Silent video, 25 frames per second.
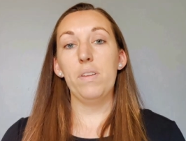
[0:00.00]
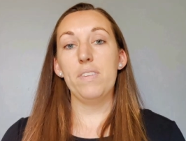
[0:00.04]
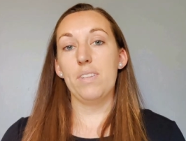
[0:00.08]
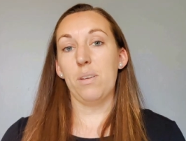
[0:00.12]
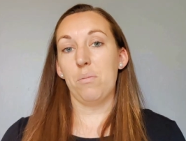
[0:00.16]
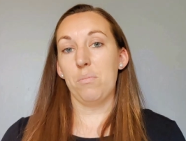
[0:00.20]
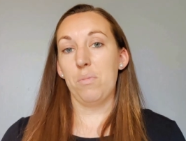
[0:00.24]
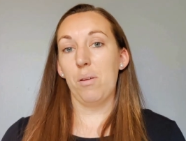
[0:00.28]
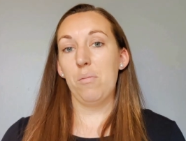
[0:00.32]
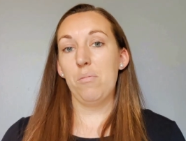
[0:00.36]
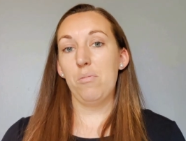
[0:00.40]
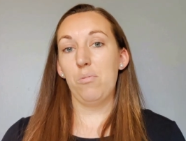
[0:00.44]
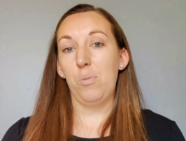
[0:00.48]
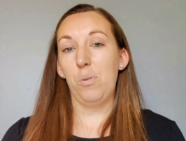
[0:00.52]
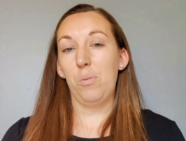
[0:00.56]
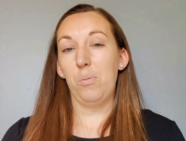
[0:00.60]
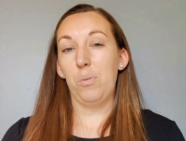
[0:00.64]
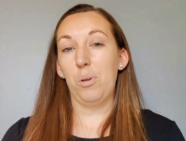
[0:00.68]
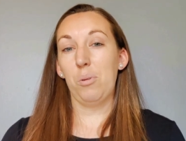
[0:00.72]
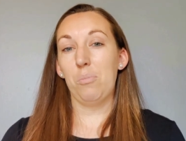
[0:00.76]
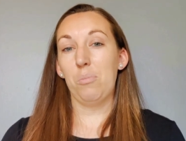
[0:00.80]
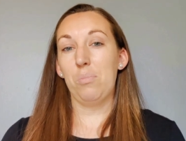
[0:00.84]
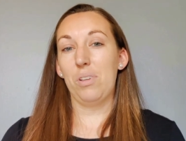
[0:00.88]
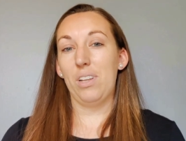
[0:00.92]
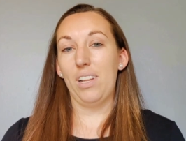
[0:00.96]
but sometimes we
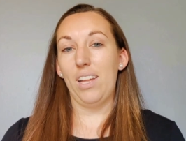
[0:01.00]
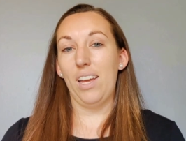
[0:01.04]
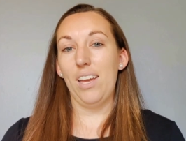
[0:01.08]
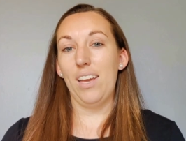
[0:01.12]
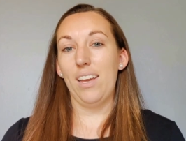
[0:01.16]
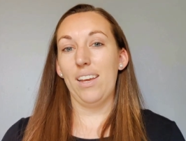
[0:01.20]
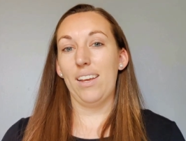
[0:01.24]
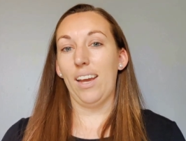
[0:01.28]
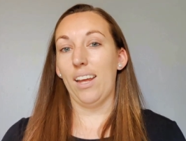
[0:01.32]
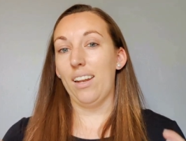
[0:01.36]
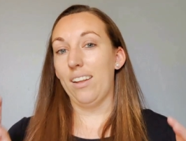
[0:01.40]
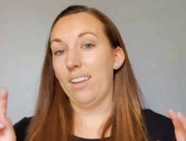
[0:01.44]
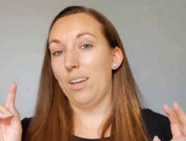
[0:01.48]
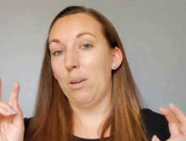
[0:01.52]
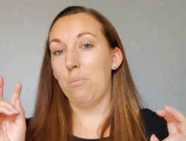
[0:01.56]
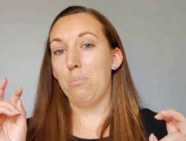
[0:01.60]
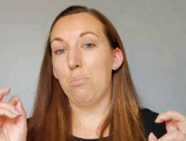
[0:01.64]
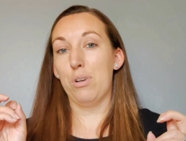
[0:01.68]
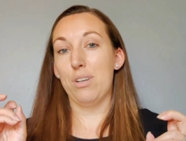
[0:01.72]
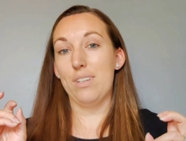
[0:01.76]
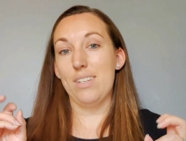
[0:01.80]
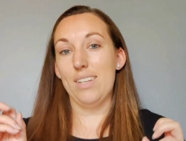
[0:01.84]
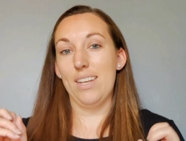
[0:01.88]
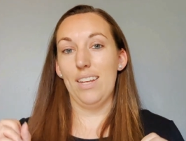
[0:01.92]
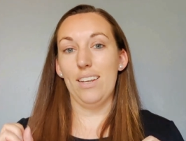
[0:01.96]
will play kind of like
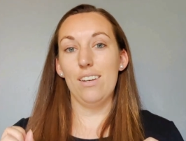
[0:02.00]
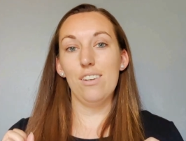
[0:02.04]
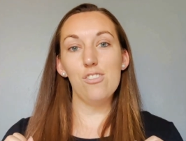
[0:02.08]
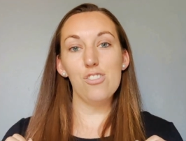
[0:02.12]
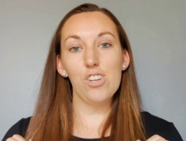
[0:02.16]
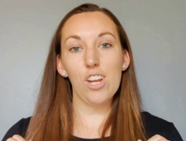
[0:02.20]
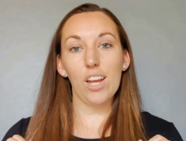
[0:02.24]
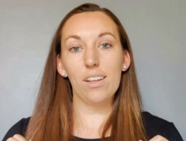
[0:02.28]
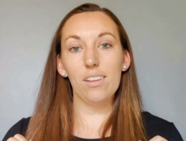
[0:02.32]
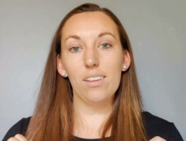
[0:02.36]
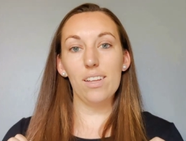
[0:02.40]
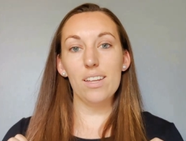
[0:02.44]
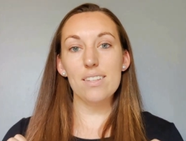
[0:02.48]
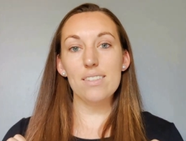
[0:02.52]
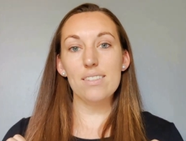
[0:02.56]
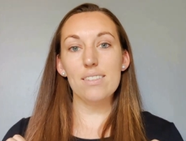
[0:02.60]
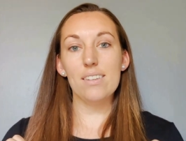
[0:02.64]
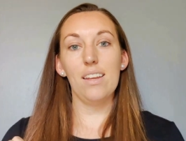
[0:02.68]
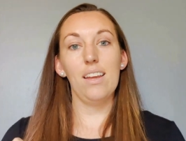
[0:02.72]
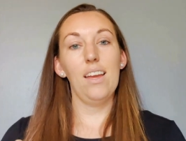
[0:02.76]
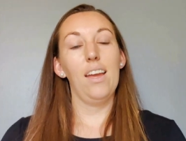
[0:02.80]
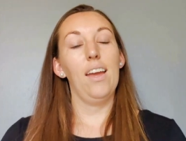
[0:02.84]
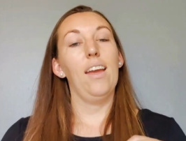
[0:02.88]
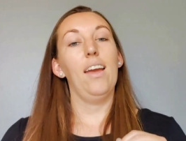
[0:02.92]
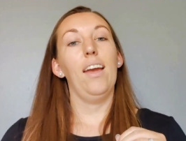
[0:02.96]
pretend checklist.